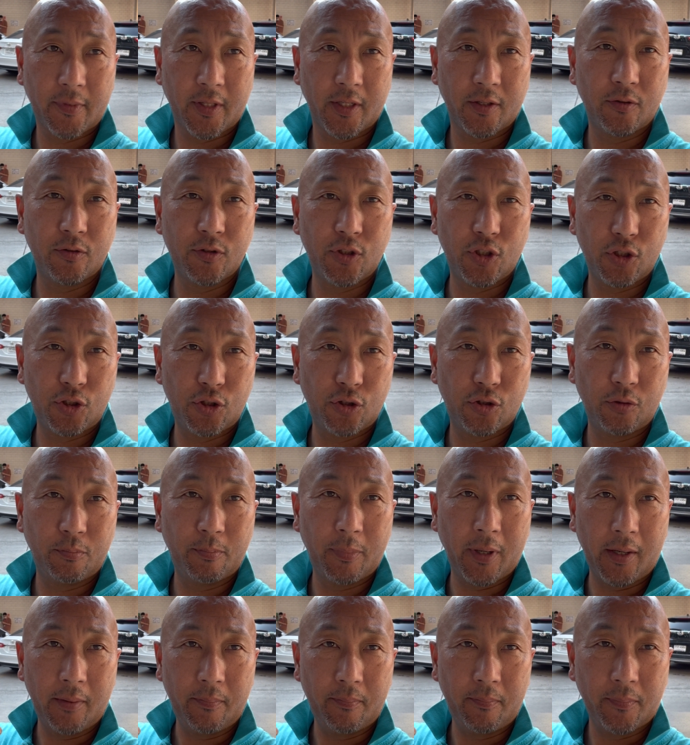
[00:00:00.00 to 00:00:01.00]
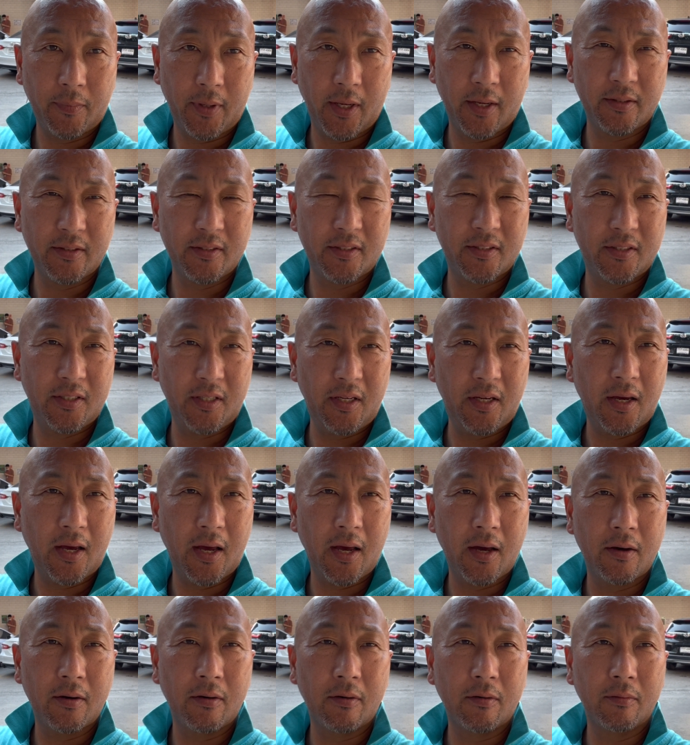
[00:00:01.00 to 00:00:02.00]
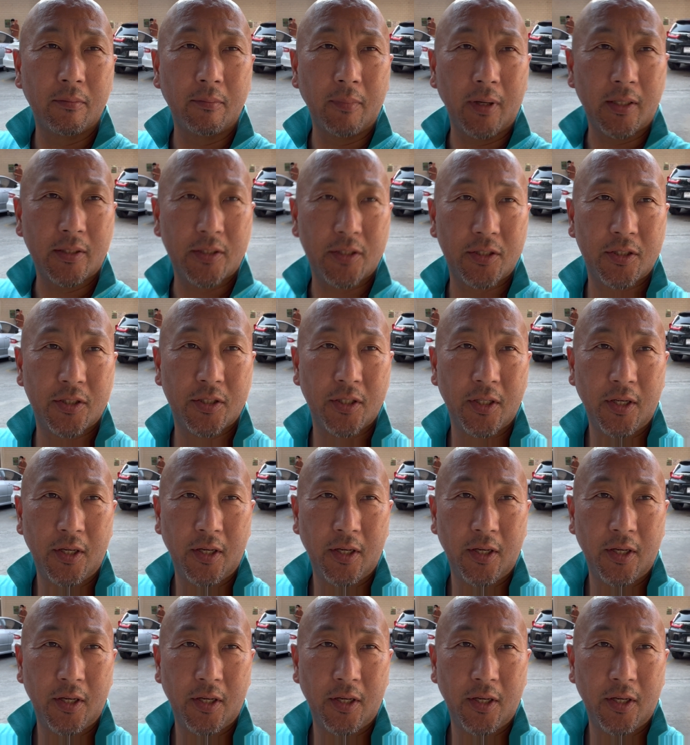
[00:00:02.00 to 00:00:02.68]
Fuji Super, and see how much